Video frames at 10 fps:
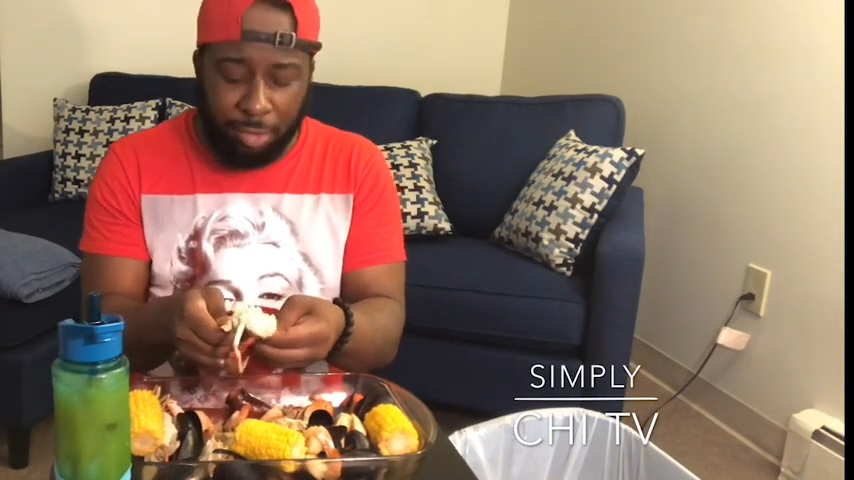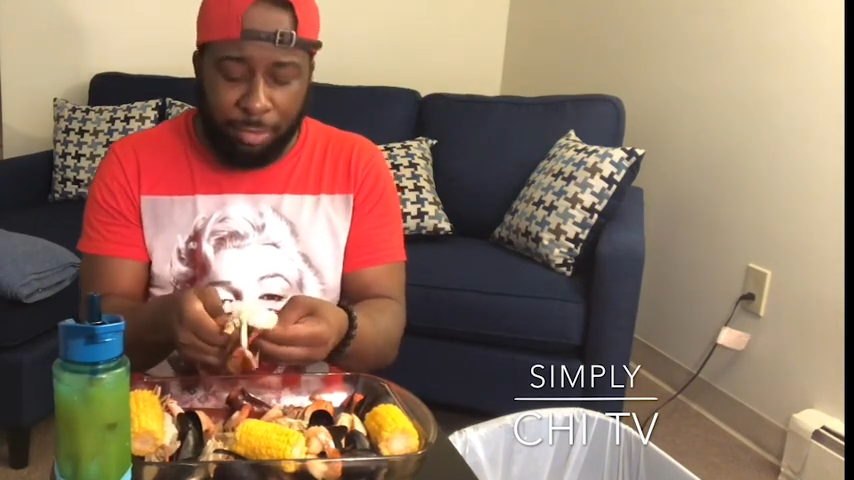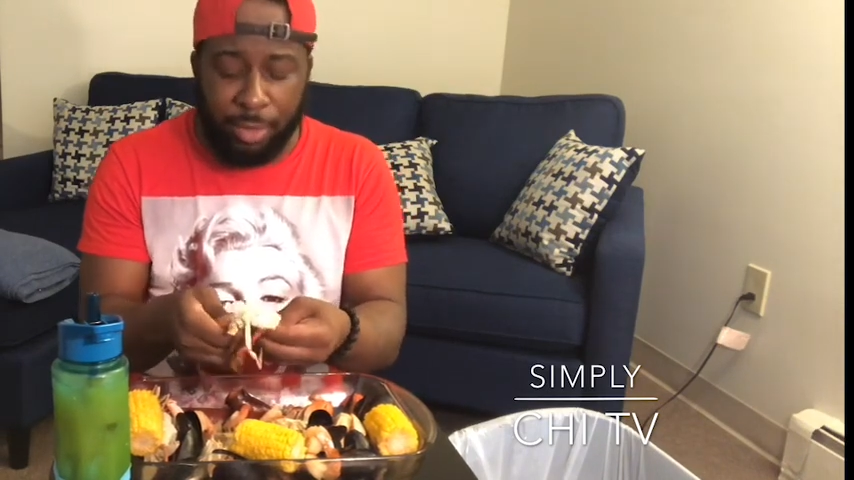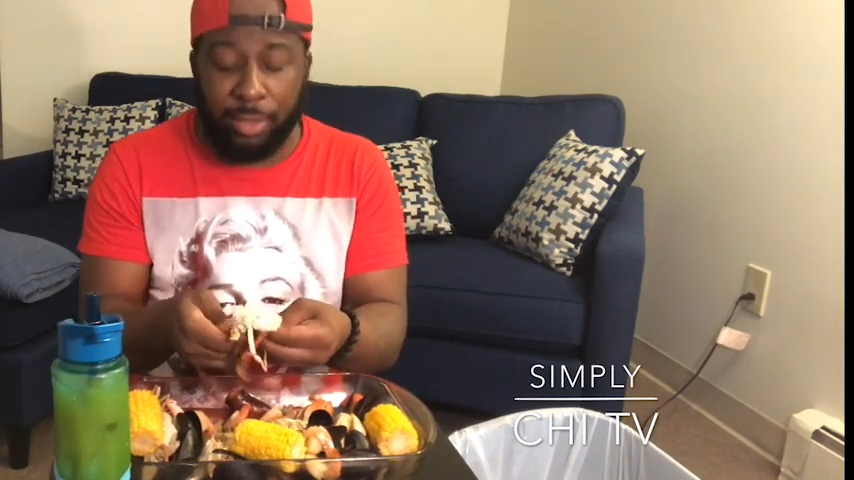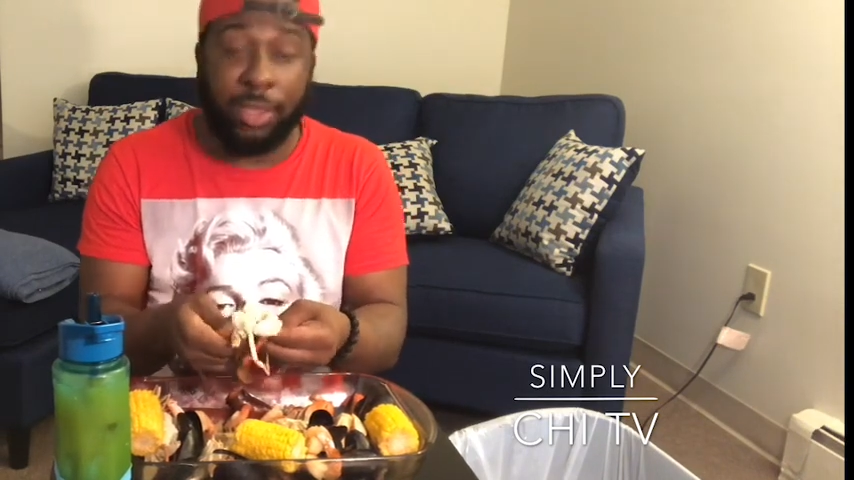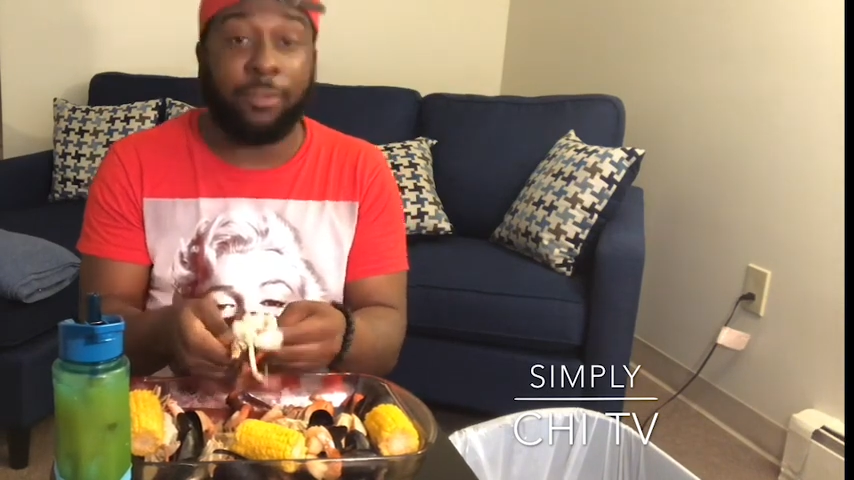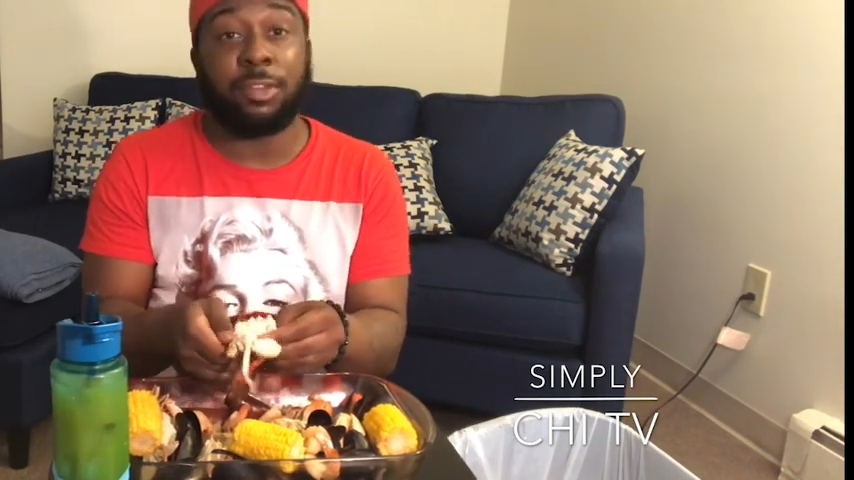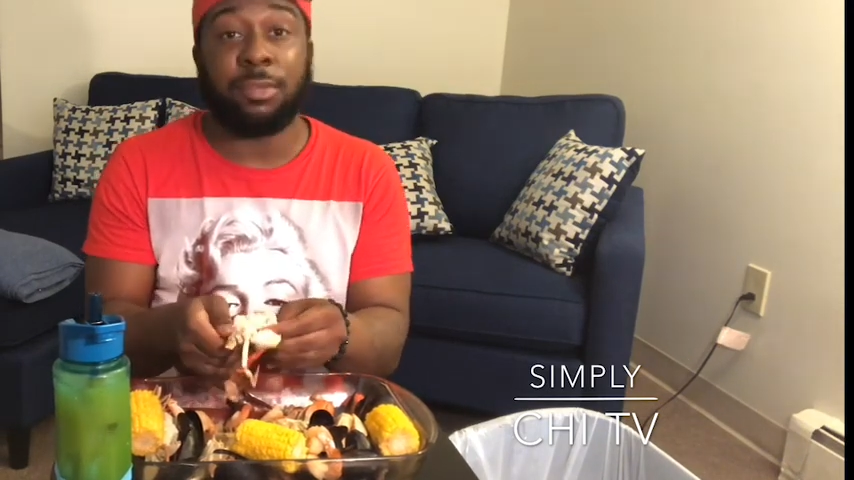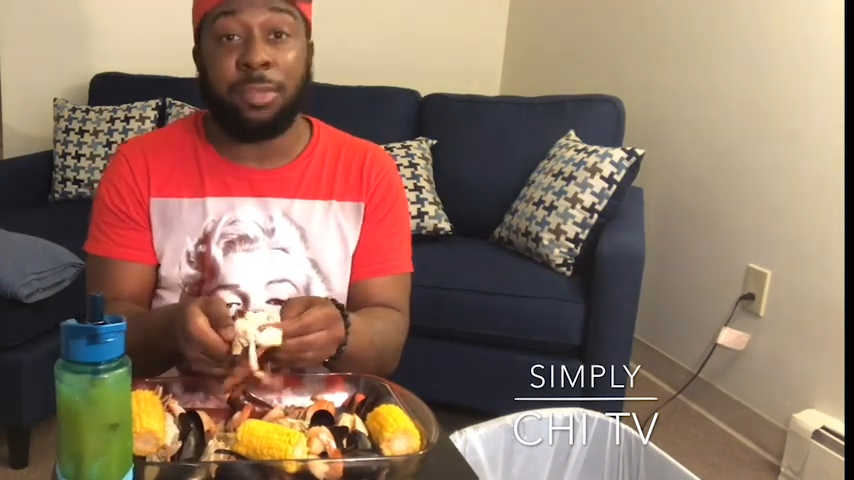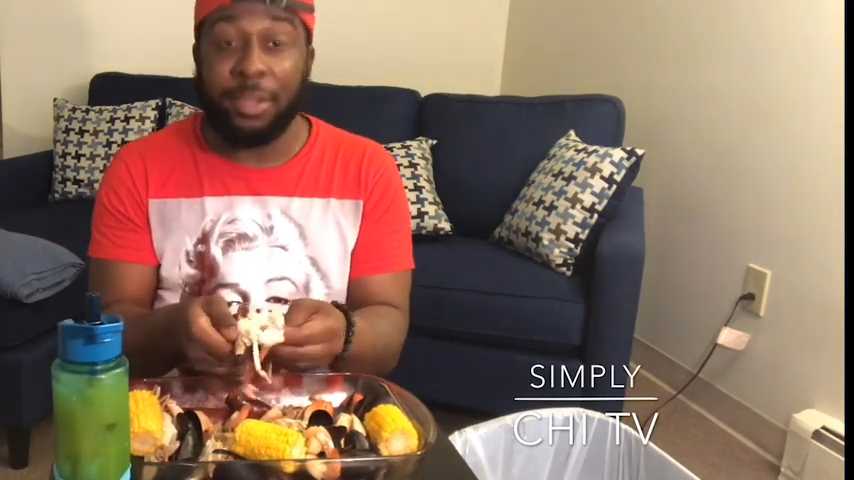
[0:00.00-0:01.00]
You better give it
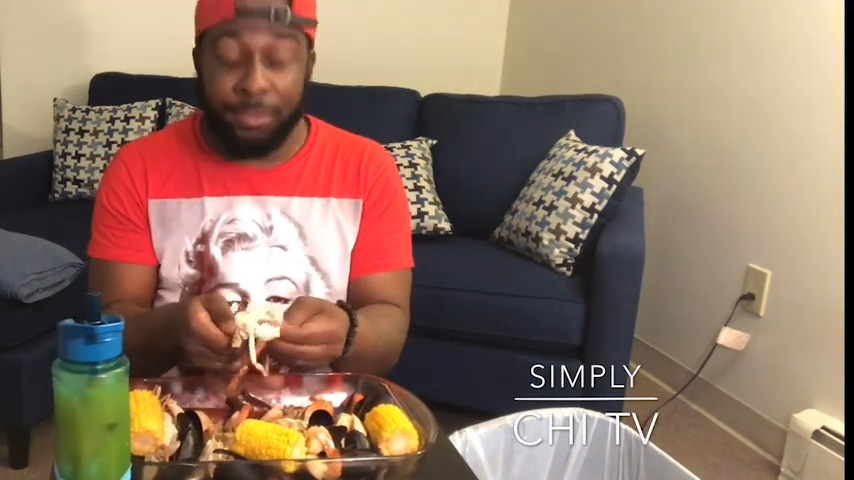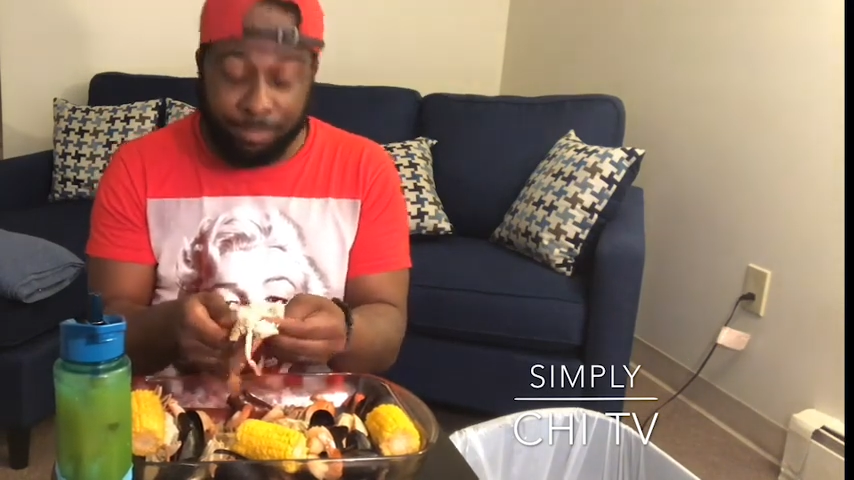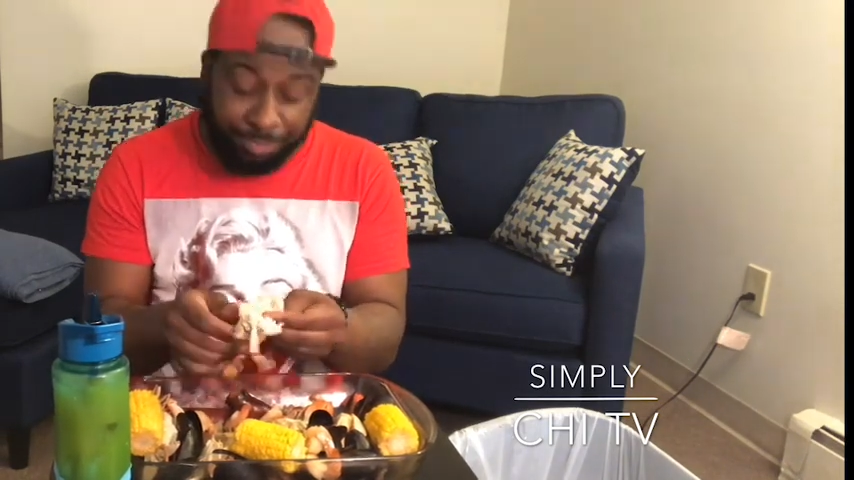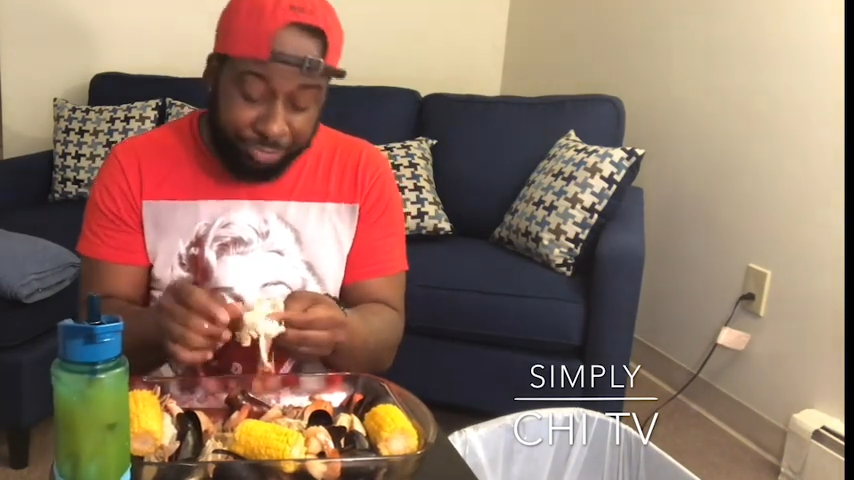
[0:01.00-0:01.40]
to me.